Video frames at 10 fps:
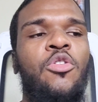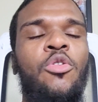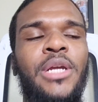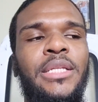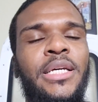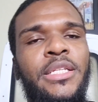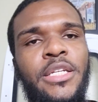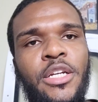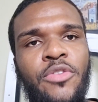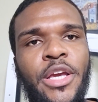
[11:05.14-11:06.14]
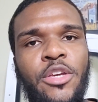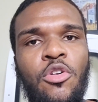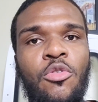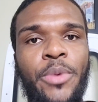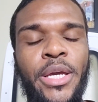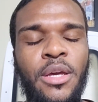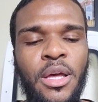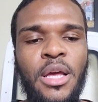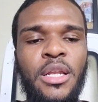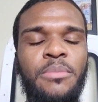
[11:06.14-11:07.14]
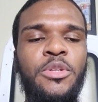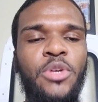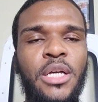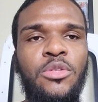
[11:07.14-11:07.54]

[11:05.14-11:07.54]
your own identity and creating your own way. Let me know y'all